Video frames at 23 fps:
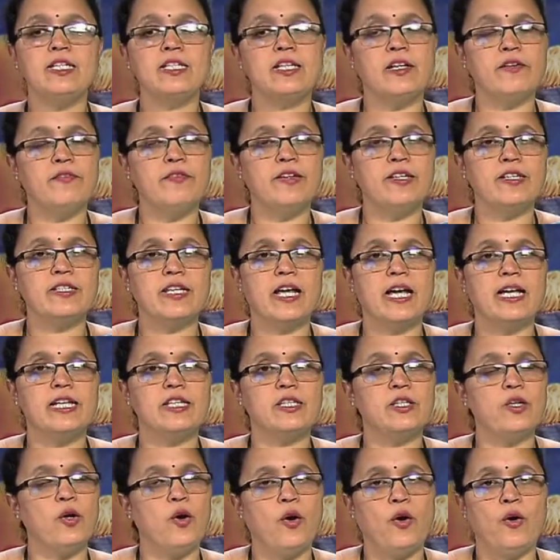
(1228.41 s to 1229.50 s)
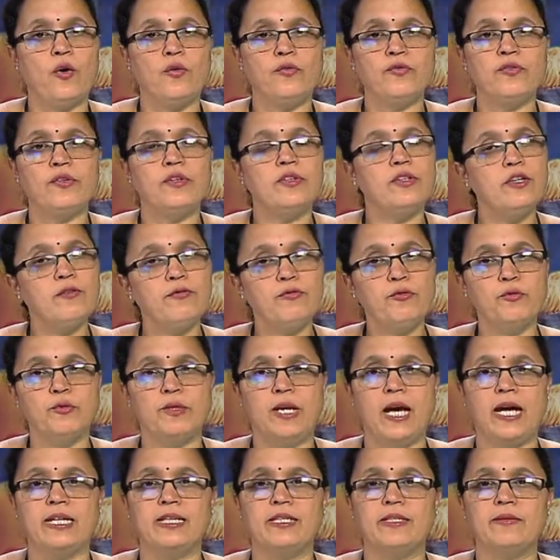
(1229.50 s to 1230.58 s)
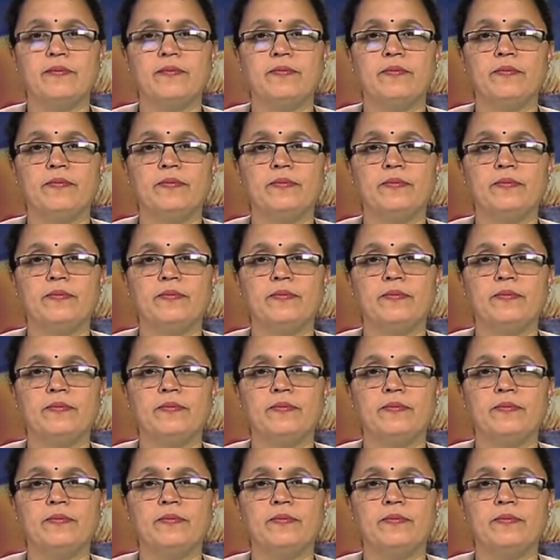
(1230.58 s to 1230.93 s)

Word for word: serving size of the food item.